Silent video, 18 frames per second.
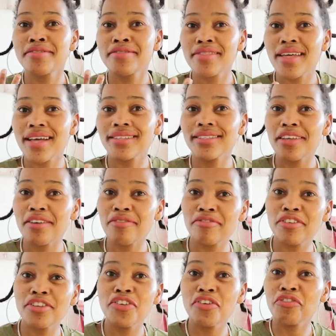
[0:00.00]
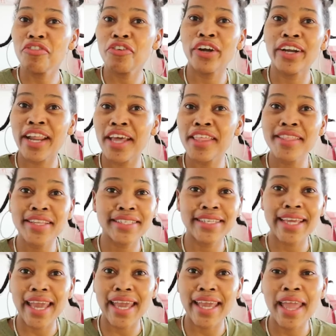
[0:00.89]
that's a video for another
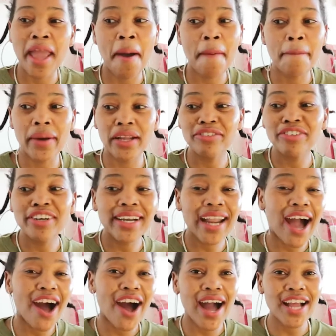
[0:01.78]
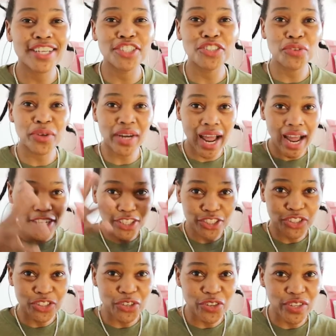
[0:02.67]
day but for now i just want to
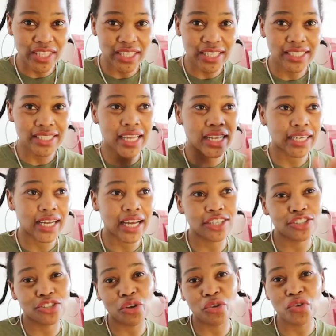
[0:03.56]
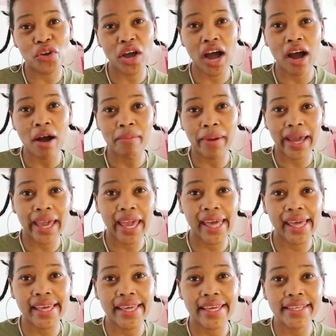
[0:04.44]
undo this and guys show you how my
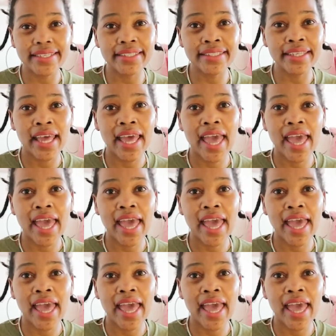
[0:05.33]
hair is